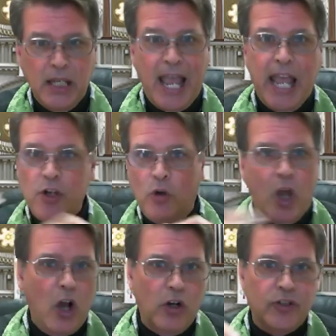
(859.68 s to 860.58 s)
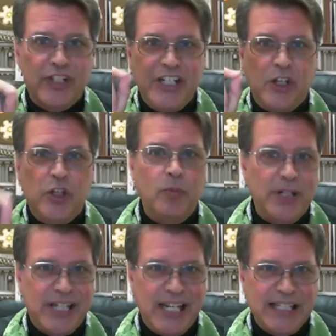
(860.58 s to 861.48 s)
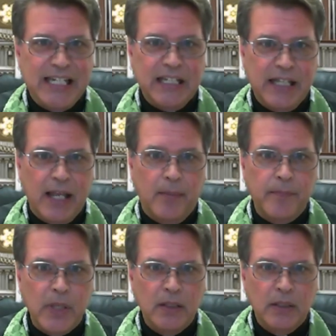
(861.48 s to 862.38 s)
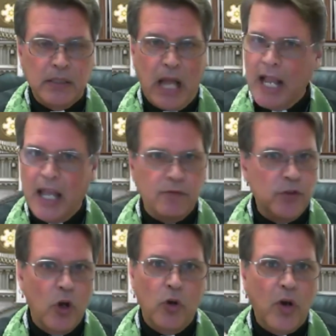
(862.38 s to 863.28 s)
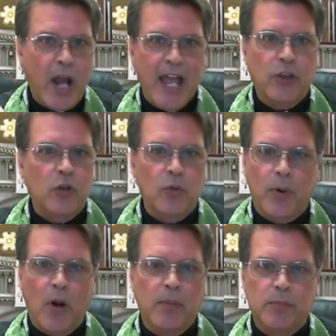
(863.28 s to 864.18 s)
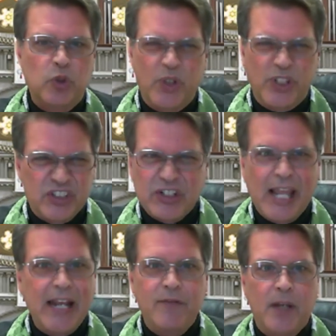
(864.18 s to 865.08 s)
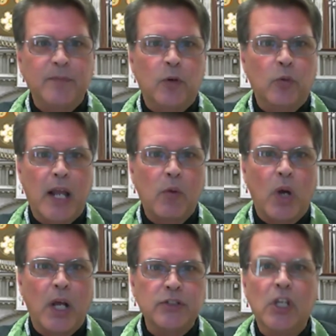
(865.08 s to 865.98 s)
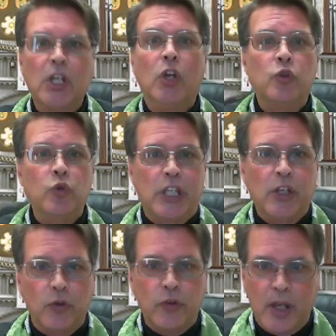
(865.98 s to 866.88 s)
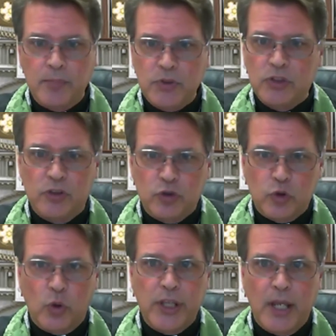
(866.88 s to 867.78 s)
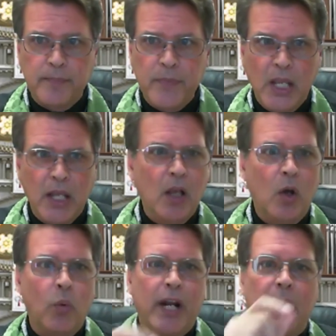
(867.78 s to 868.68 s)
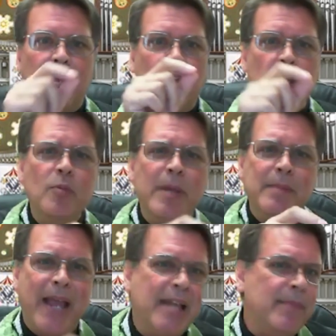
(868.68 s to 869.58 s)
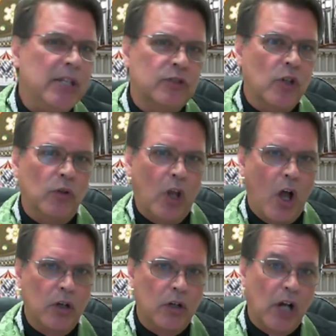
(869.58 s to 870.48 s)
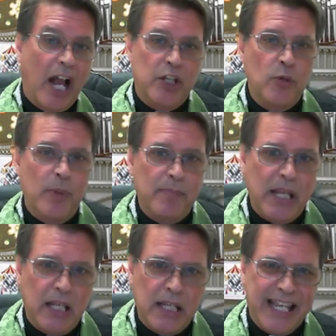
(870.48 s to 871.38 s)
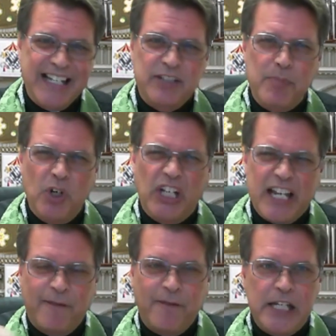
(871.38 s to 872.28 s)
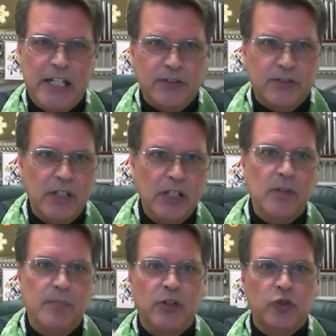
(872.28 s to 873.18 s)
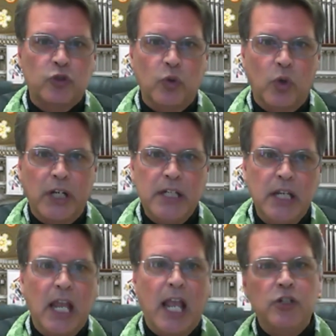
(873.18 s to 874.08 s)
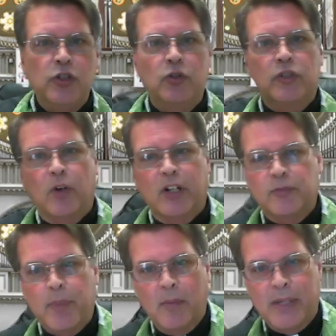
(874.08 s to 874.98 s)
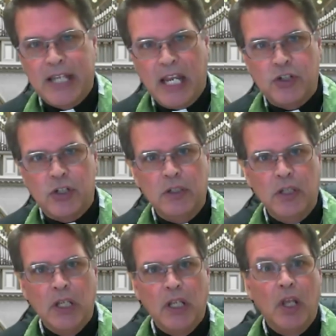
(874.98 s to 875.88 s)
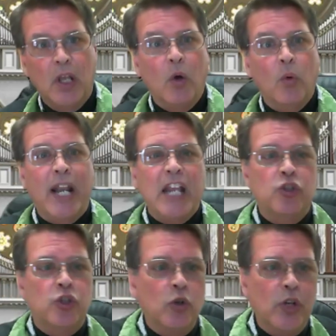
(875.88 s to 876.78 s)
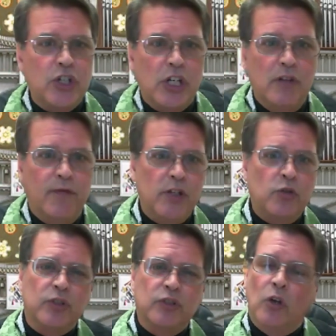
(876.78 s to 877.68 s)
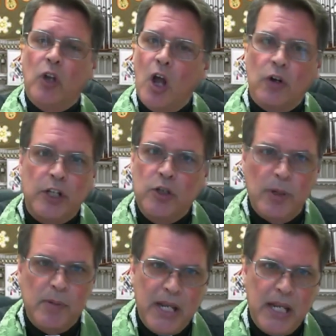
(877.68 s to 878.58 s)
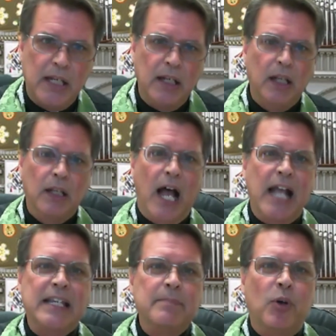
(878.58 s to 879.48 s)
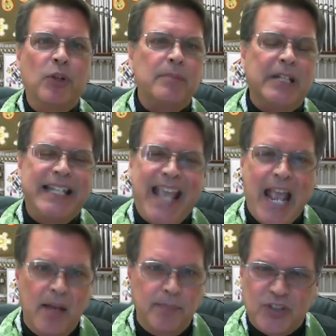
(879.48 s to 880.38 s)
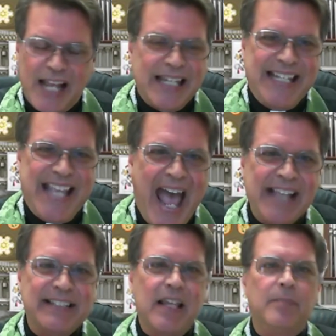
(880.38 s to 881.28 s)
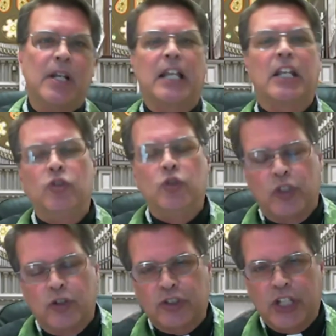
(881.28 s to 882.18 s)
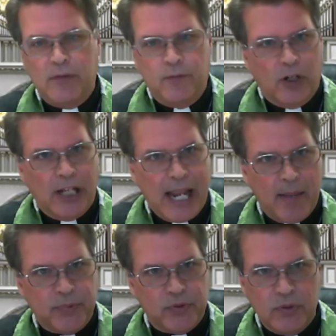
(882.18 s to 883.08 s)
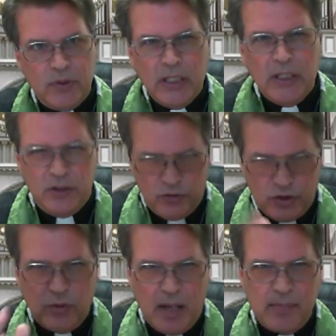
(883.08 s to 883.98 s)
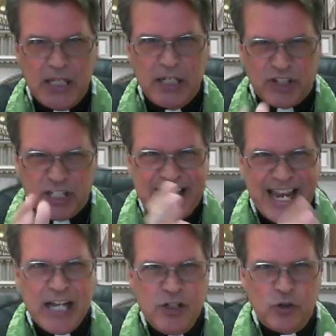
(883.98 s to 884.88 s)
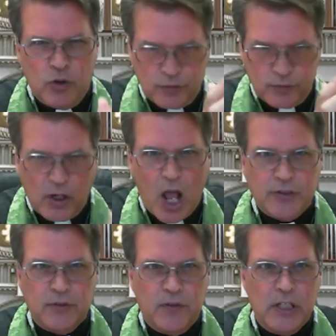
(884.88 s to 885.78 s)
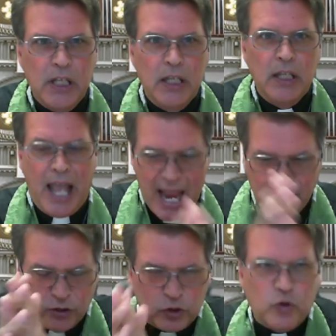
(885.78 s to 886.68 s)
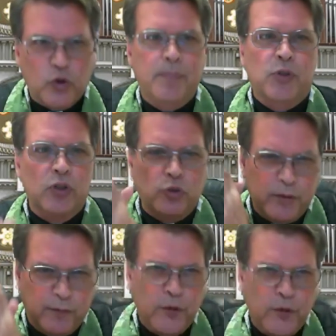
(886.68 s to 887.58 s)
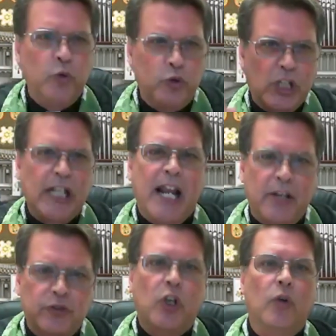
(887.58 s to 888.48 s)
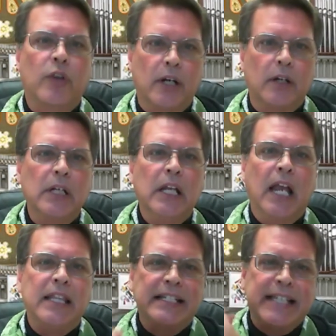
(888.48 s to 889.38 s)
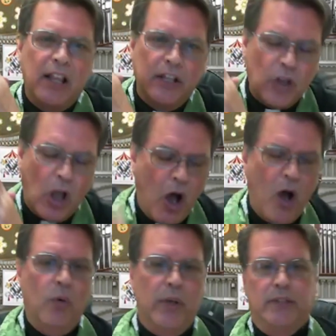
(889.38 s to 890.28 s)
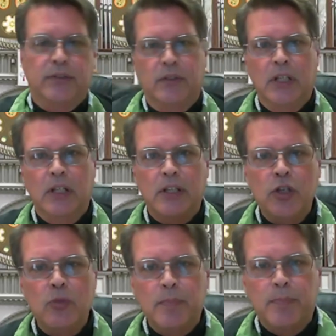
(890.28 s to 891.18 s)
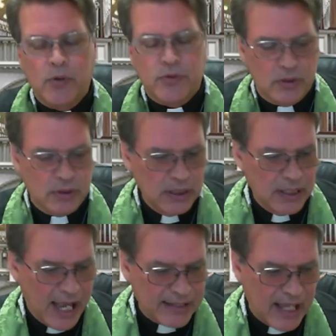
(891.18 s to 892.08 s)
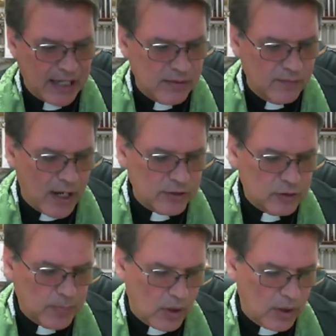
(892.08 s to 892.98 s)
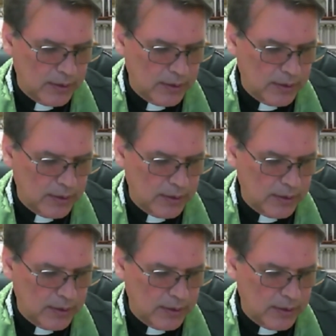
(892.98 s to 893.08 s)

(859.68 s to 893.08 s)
and no longer see the human dignity in them, I have no ethical problem to enslave them for what I want, to kill them, to destroy them. When a human baby is no longer a human being, it is merely a fetus to be destroyed and used for experimentation. When a Jewish individual is no longer a human being, I can put them in camps, I can gas them, and I can use their skin for lamps. You see what I mean? It's a dangerous philosophy. And the scriptures refuse to let us go there. And they tell us always the human person has that divine spark.